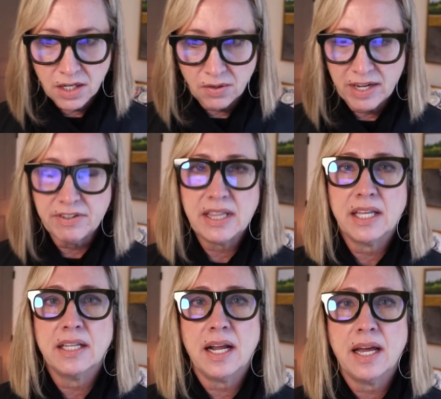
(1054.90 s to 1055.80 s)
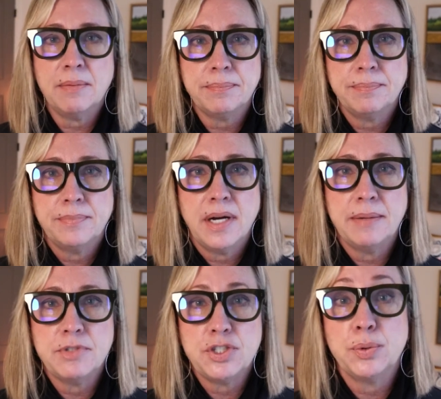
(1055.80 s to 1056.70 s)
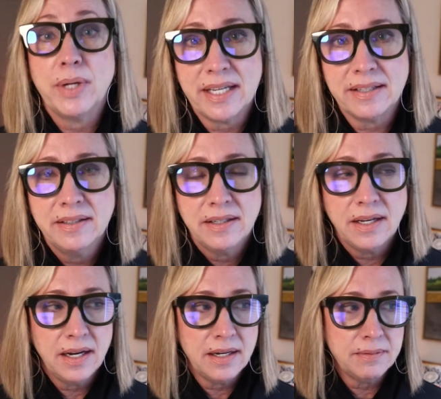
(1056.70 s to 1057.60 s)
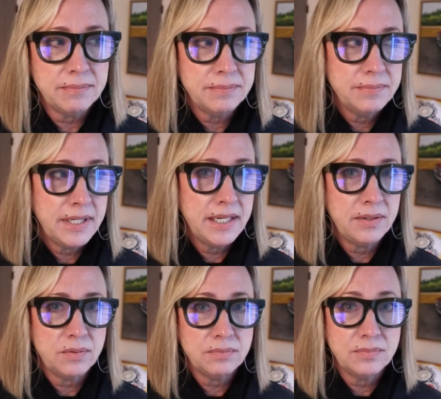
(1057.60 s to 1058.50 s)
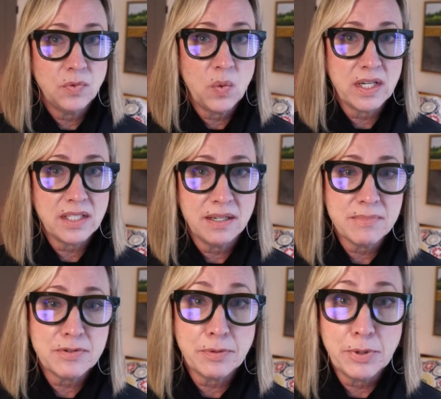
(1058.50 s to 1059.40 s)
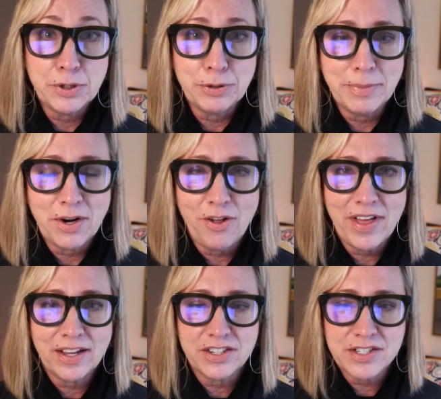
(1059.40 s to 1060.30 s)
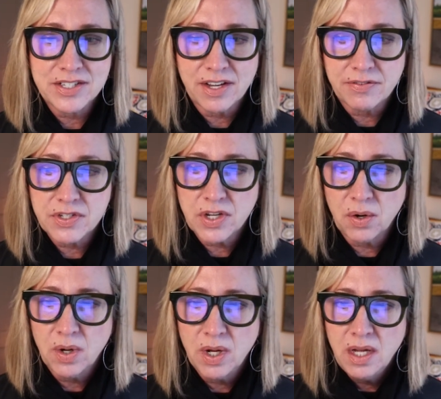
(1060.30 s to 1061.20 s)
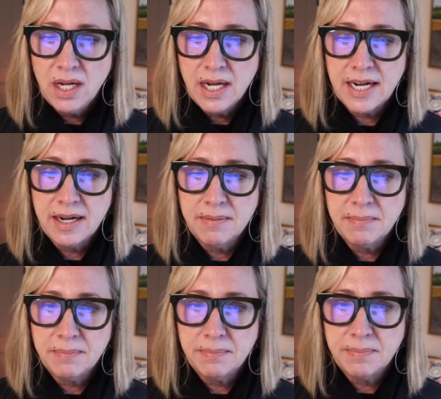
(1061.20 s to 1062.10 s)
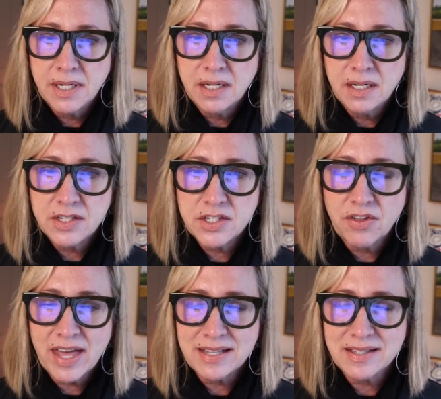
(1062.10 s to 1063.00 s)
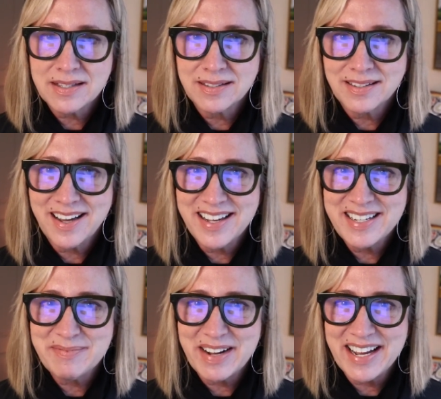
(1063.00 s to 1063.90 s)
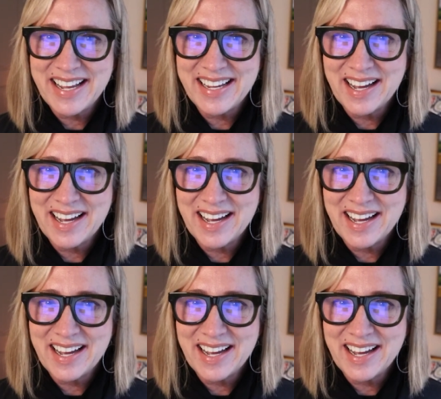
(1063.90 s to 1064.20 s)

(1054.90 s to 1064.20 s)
everything that I'm doing, and what comes from whom and all that good stuff. So that's kind of my